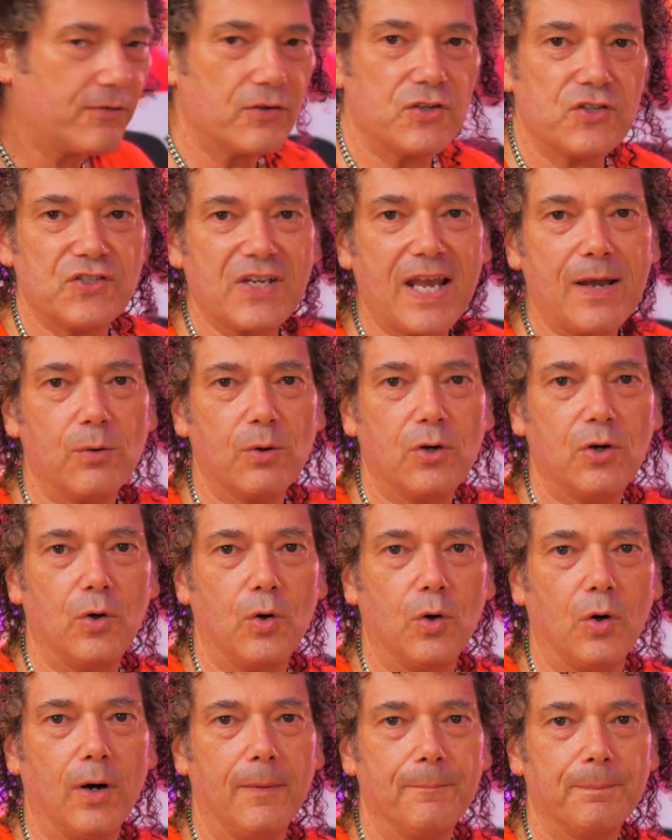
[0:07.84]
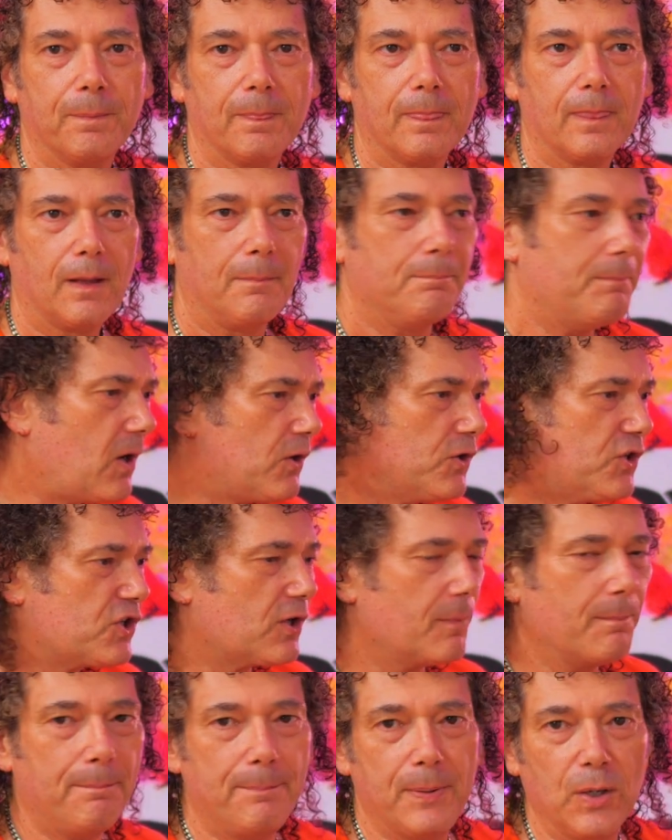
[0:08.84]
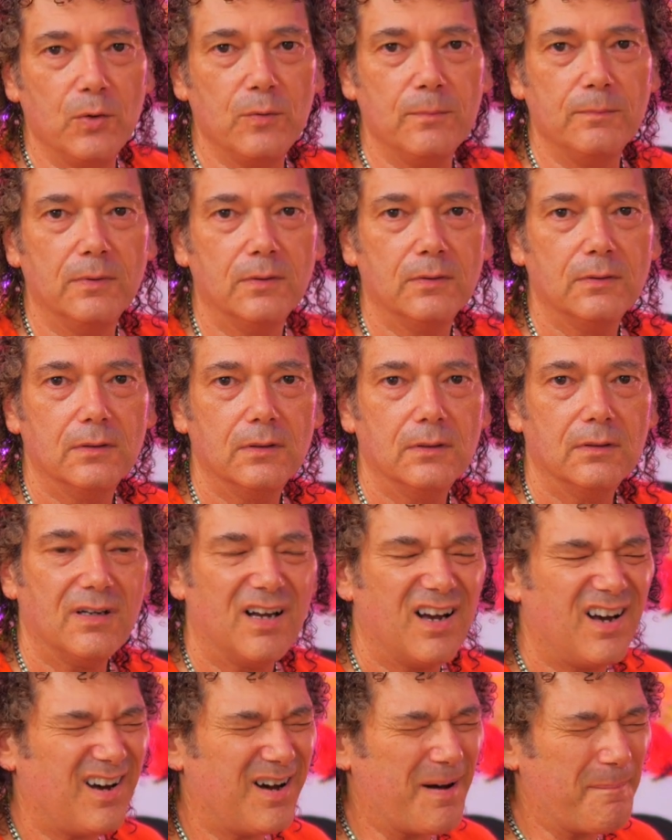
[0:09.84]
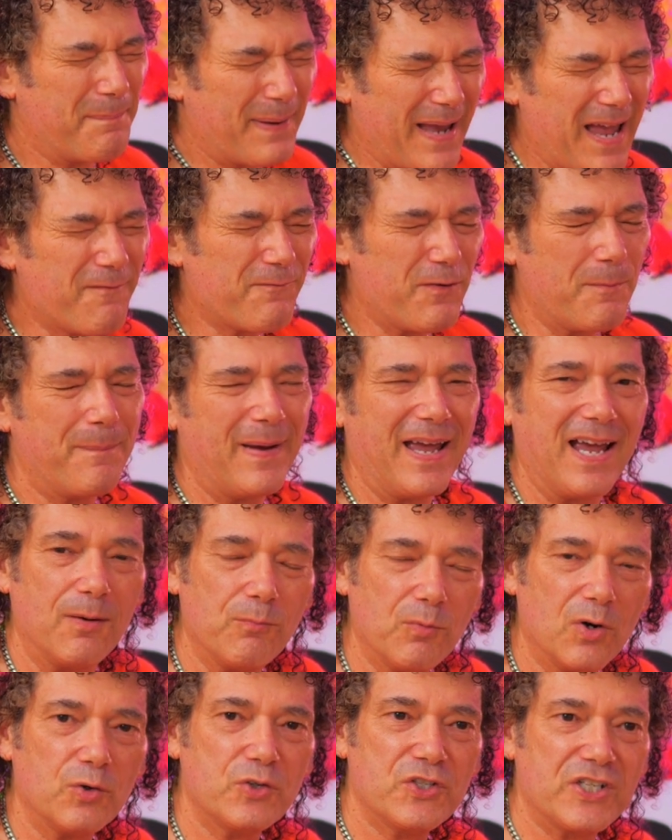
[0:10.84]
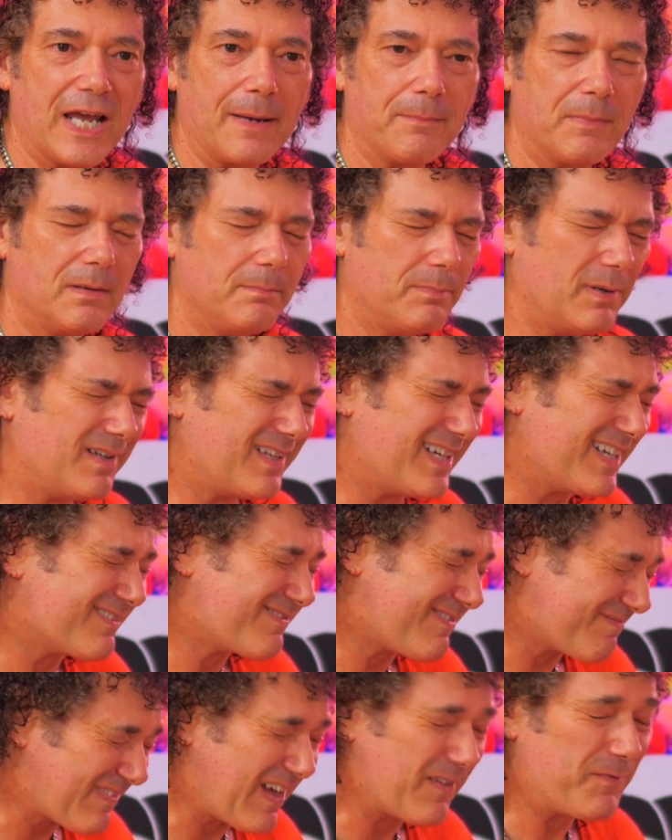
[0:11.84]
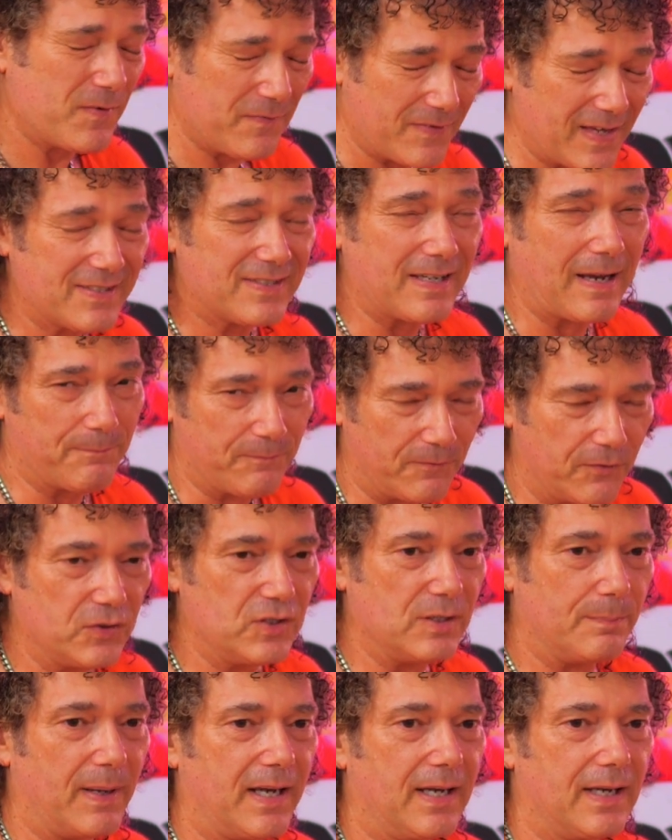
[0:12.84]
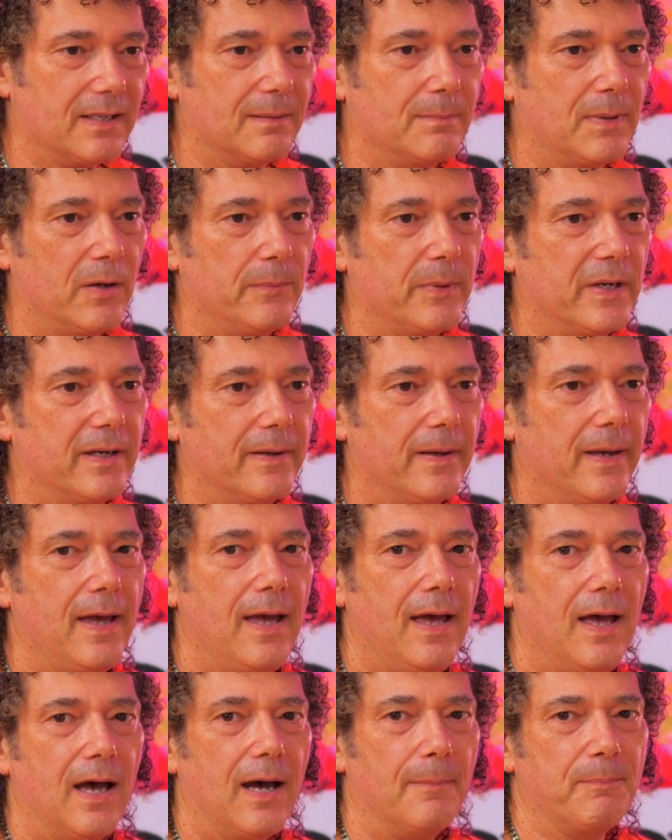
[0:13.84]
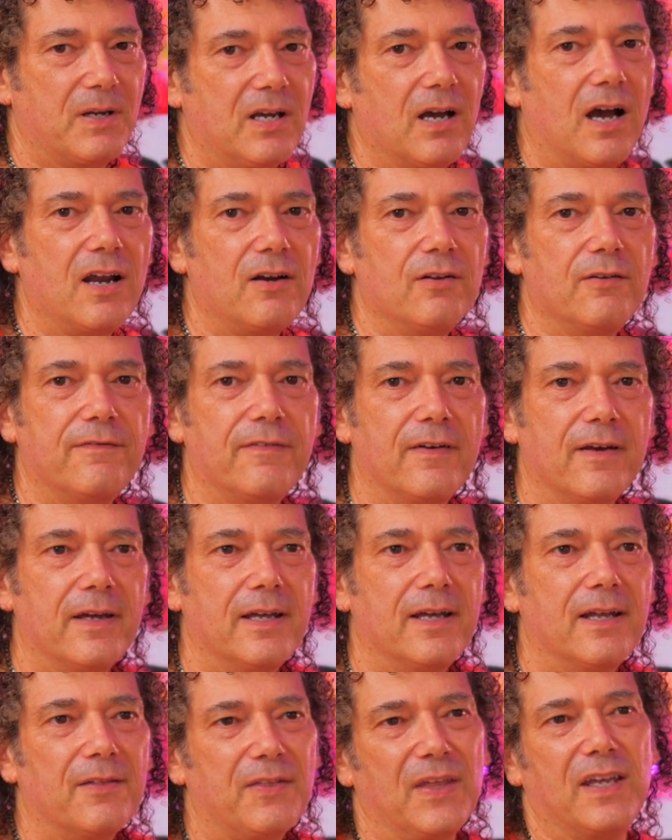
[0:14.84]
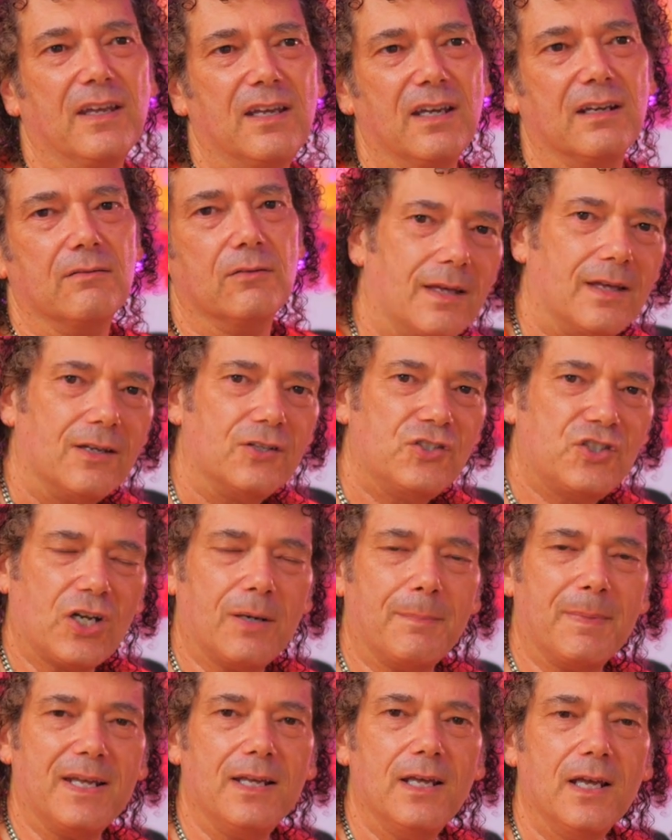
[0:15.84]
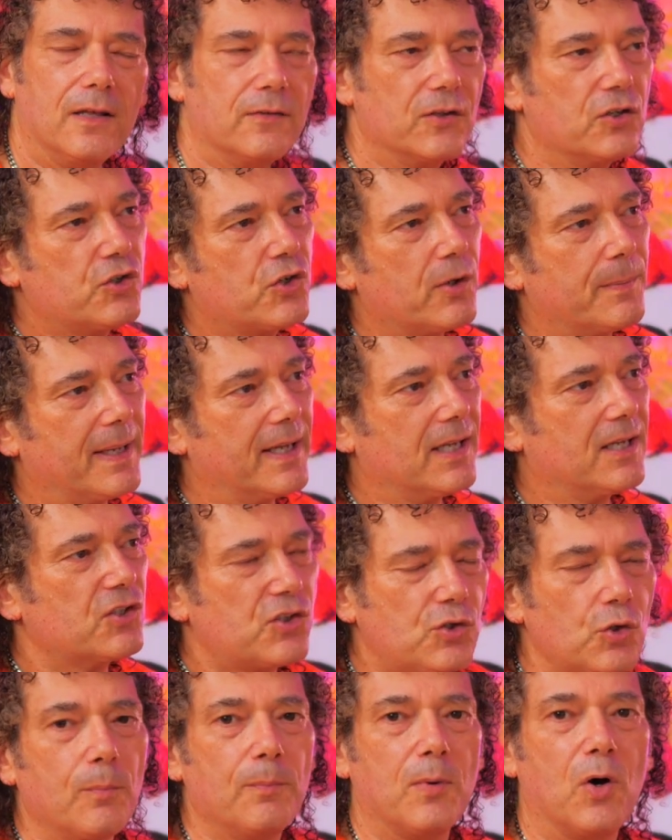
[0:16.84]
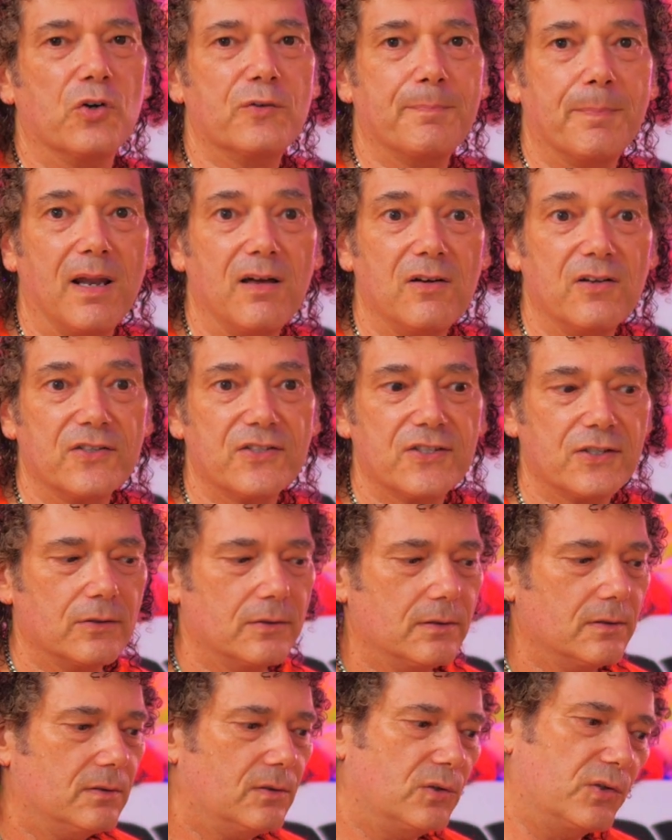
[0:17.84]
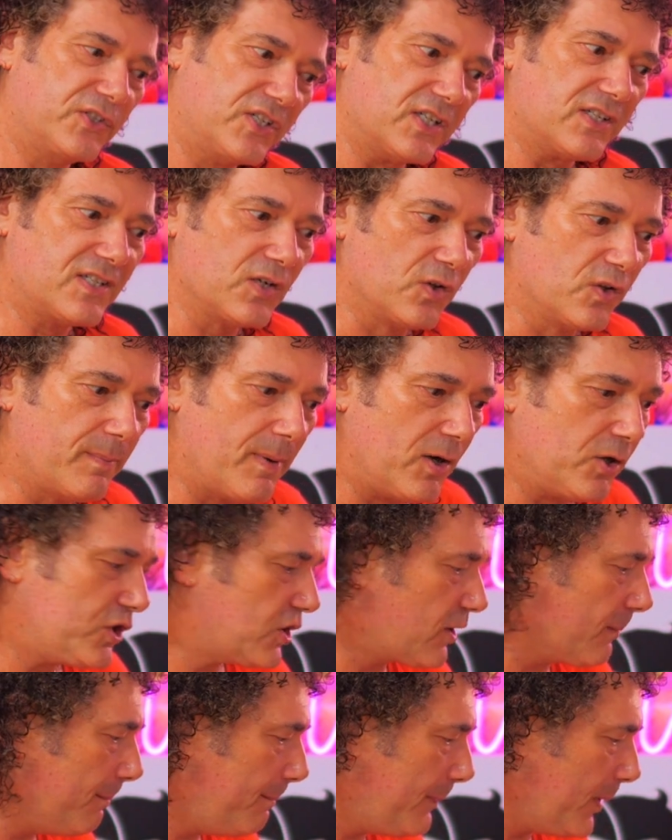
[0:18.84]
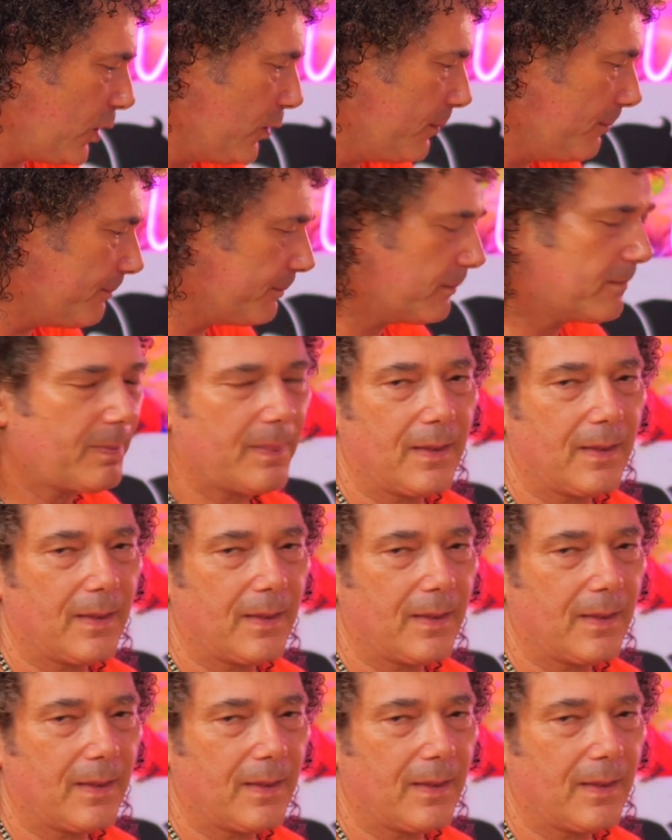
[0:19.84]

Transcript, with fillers: for the Soundcore. Motion boom. Oh, pound for pound world champion, but I think that's up for debate at the moment. I'm kind of thinking, should it be the Tribit Stormbox Blast, or is it still the Motion Boom?